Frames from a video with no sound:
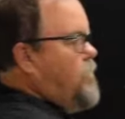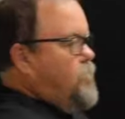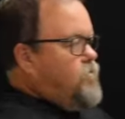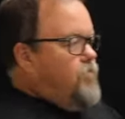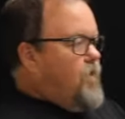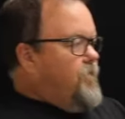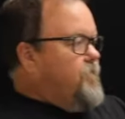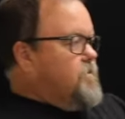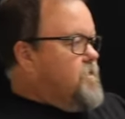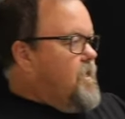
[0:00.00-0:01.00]
So you've got
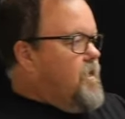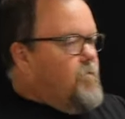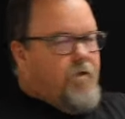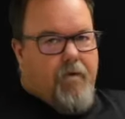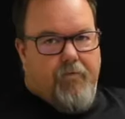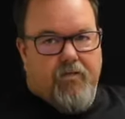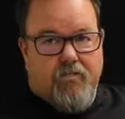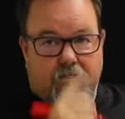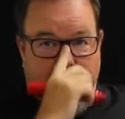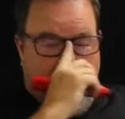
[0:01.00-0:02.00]
these 10
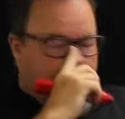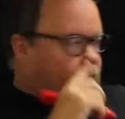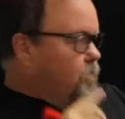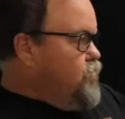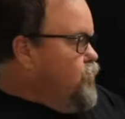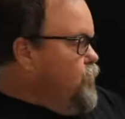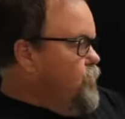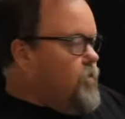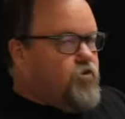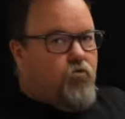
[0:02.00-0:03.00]
commandments that
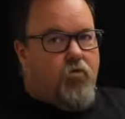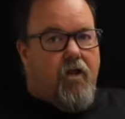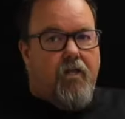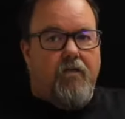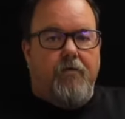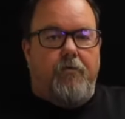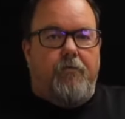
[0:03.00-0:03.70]
you're running.